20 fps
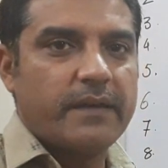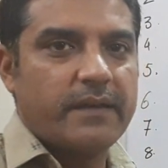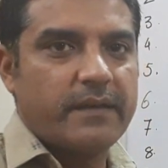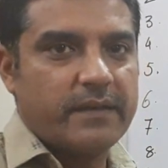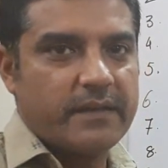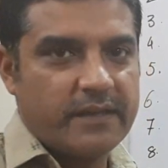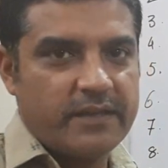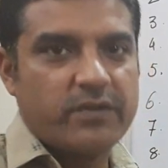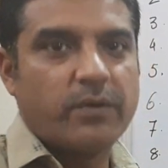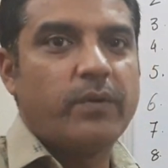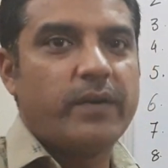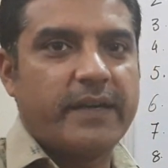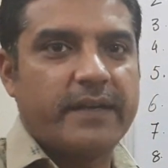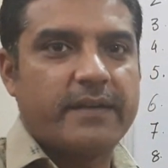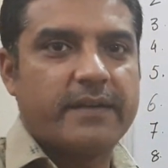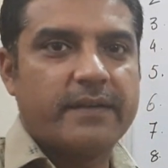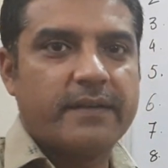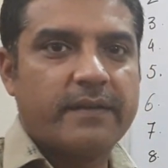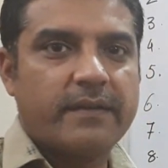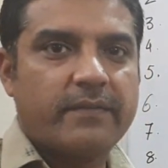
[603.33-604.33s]
control
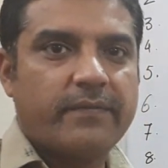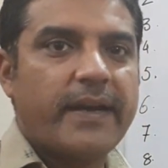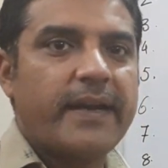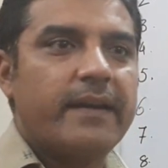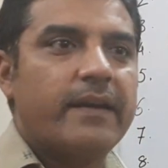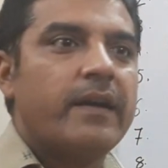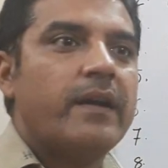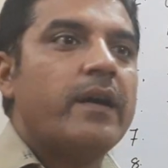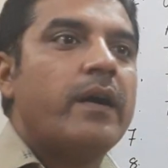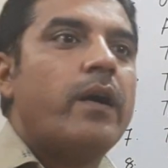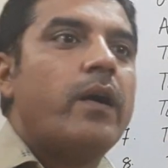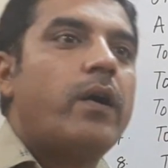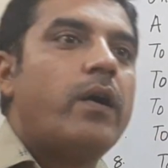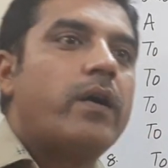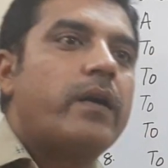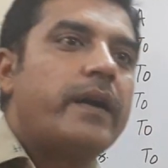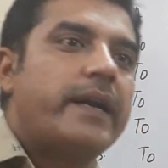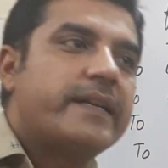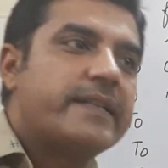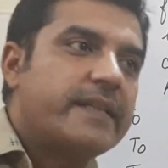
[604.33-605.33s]
it, fine.
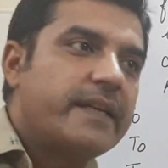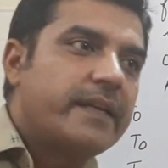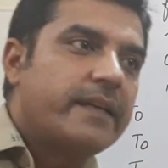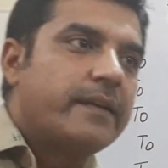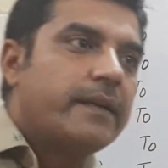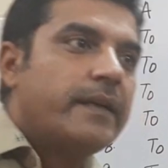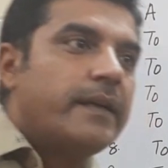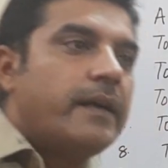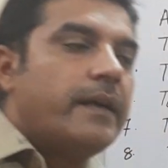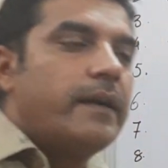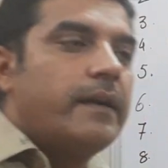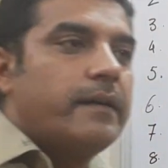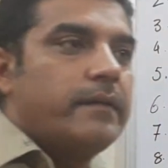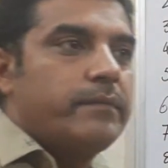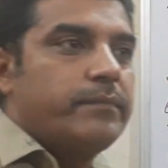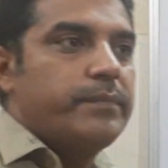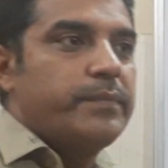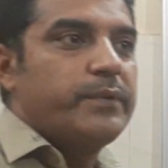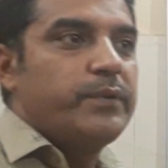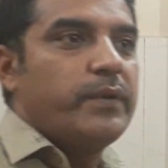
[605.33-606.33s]
Or let's say
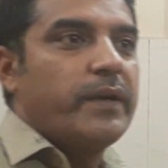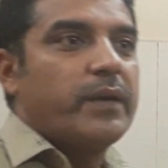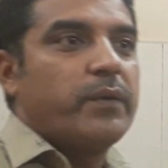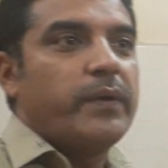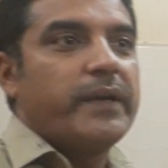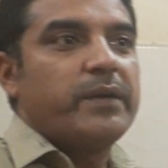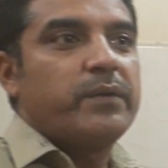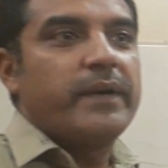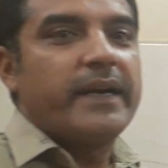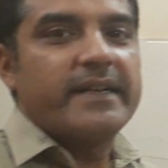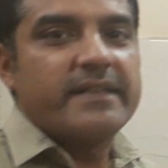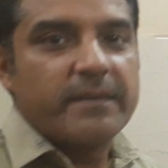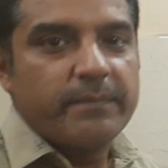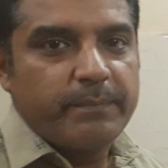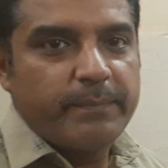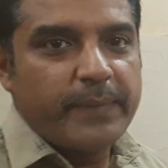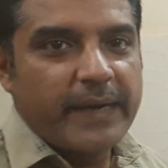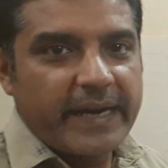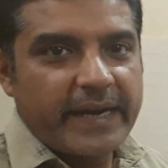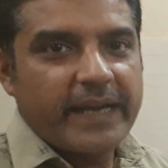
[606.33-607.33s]
you are going to get
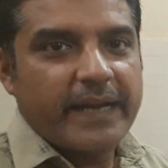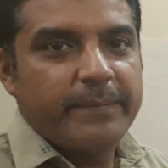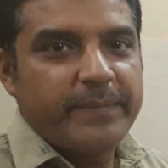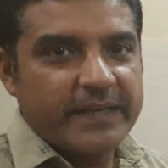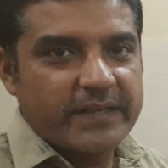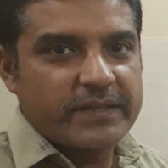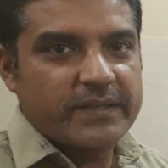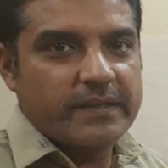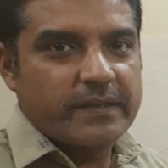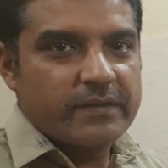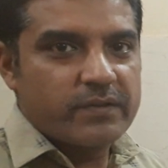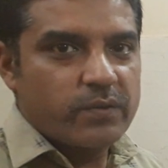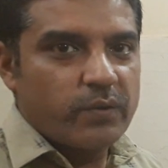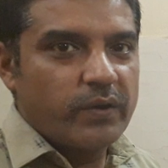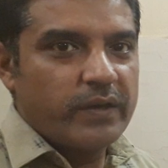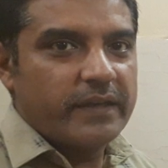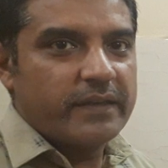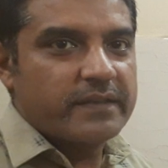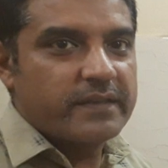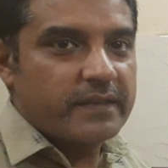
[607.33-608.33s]
some bad habits,
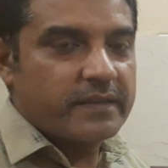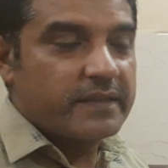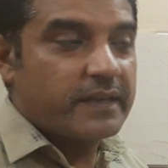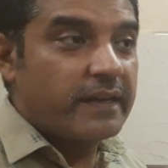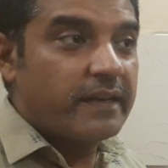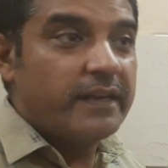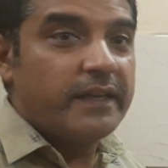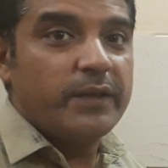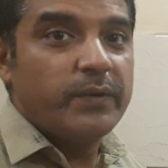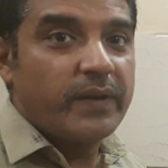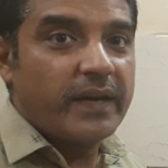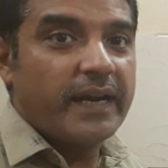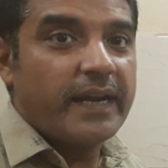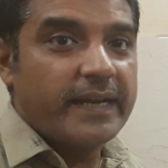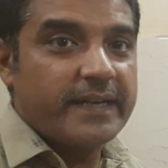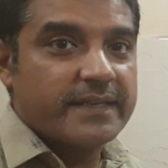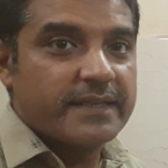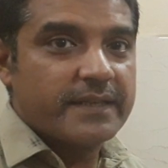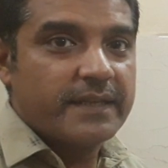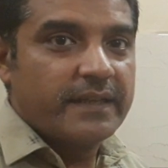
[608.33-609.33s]
slowly suddenly you
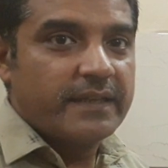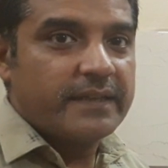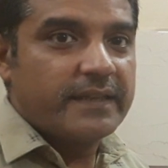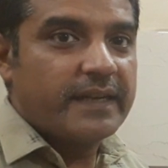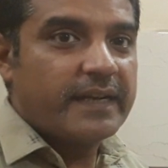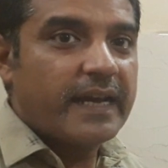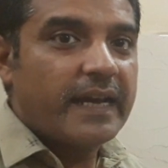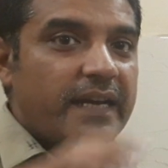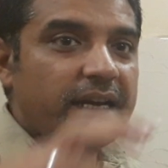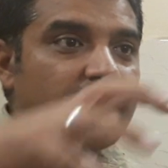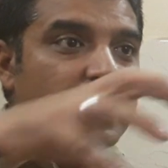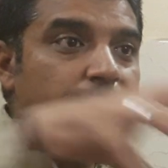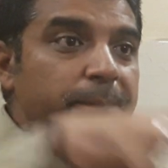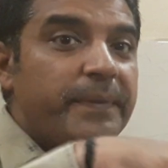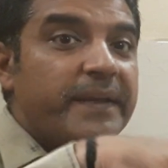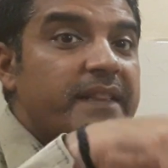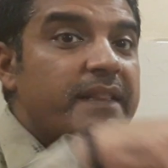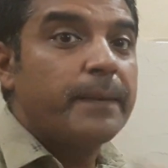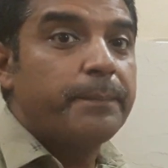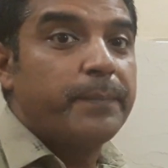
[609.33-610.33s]
realize that I'll nip
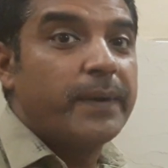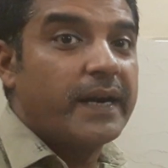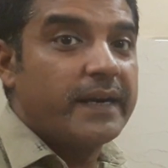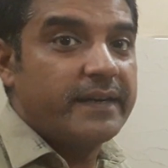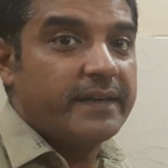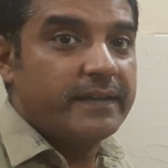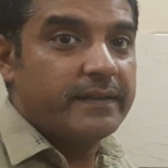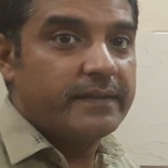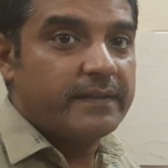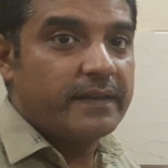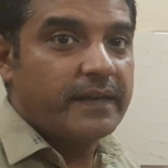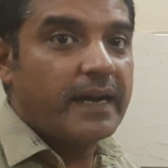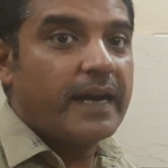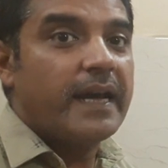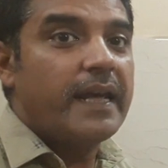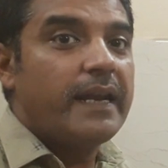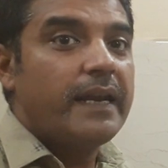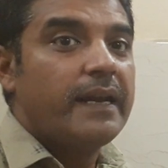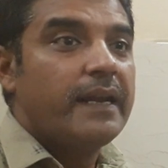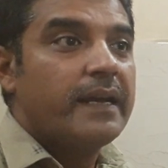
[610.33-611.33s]
in the bud.
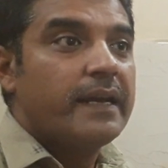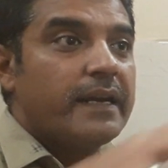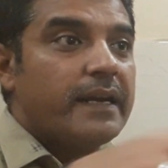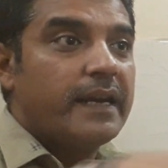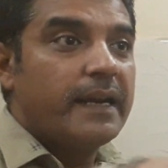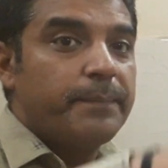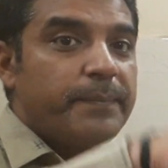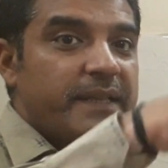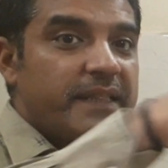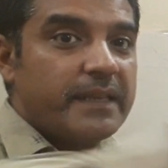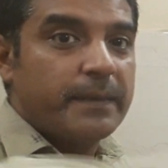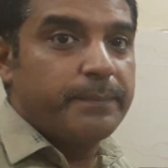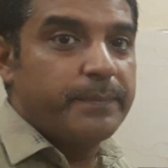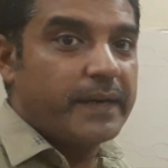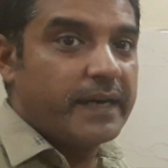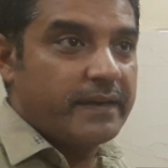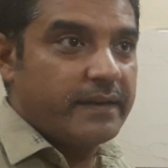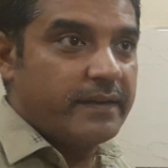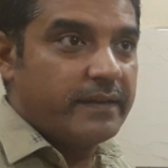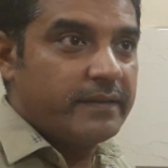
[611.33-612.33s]
I'll nip in the
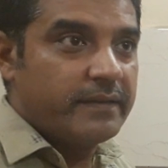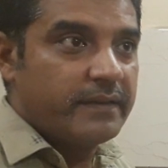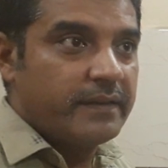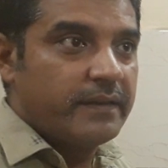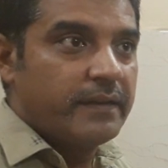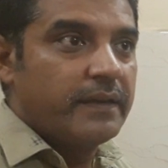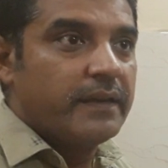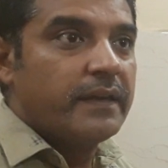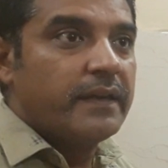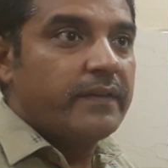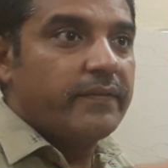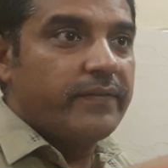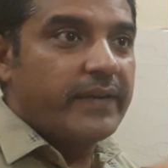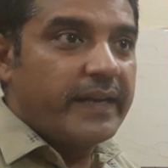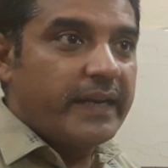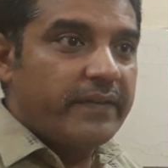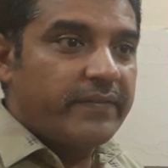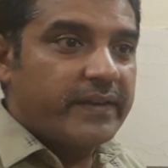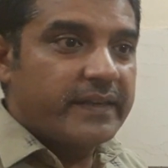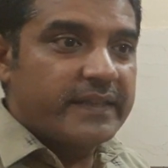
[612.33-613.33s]
bud.
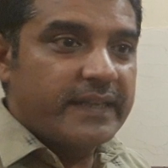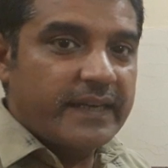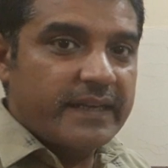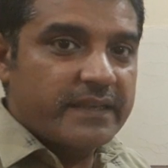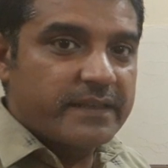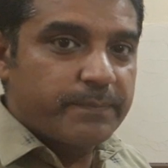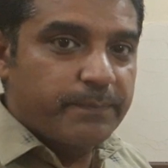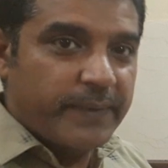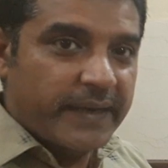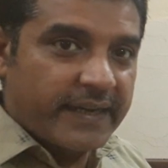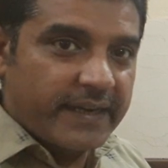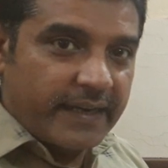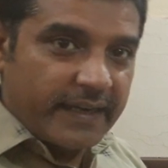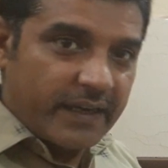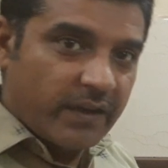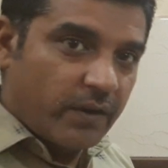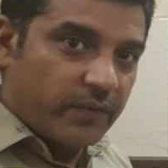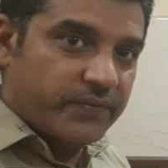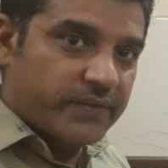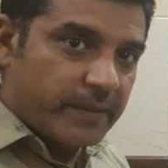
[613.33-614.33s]
Whenever there is
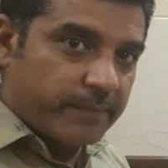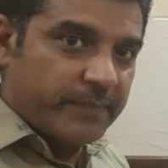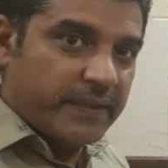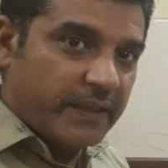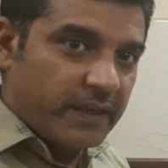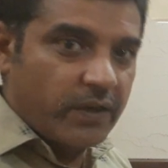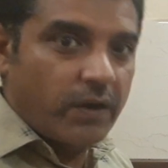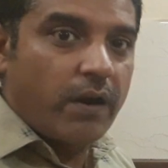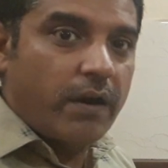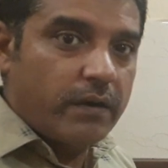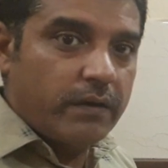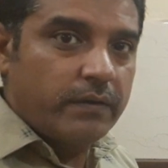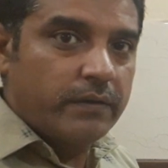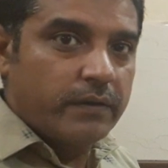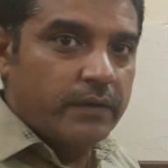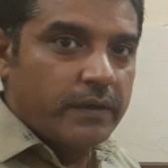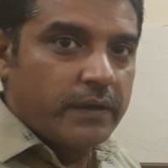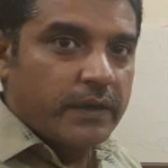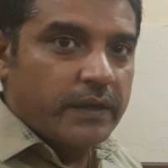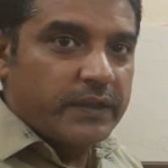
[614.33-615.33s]
beginning of something wrong,
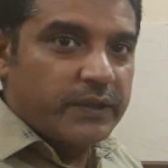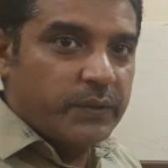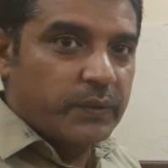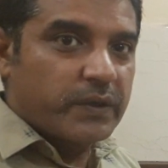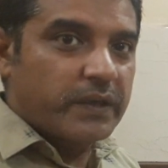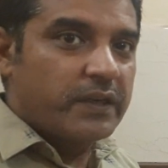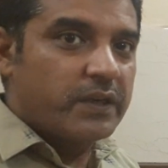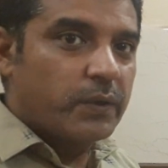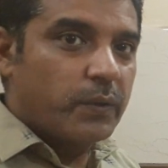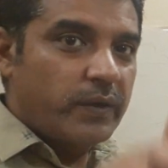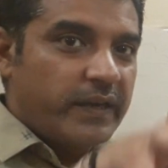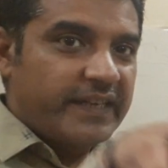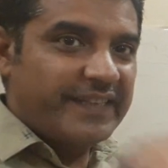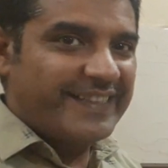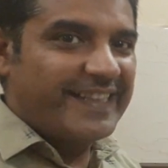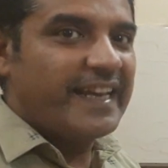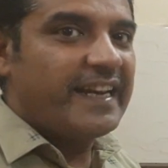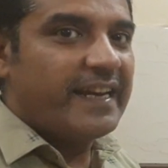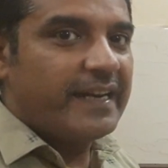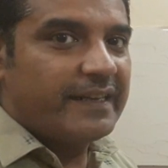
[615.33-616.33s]
you control it
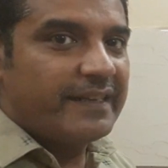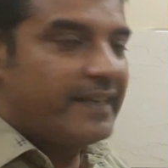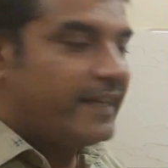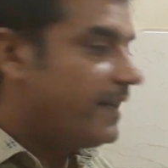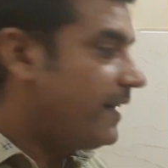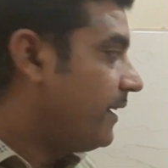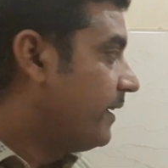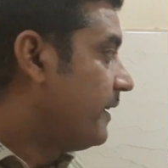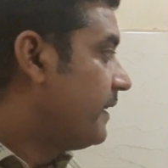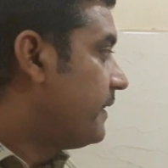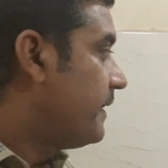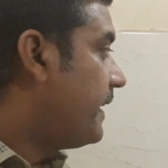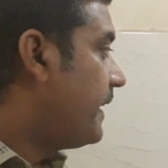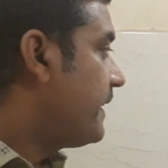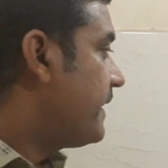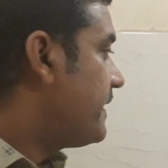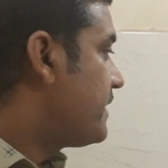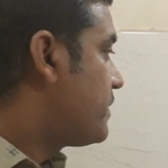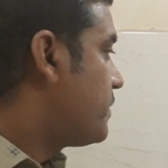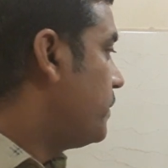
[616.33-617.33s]
then and there,
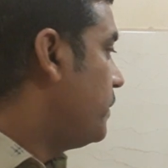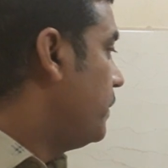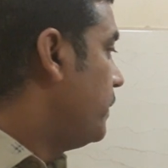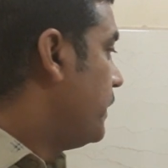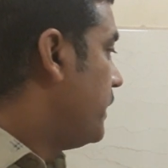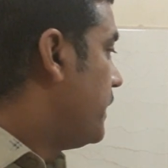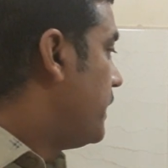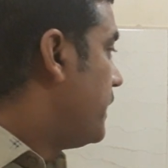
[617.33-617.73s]
that is to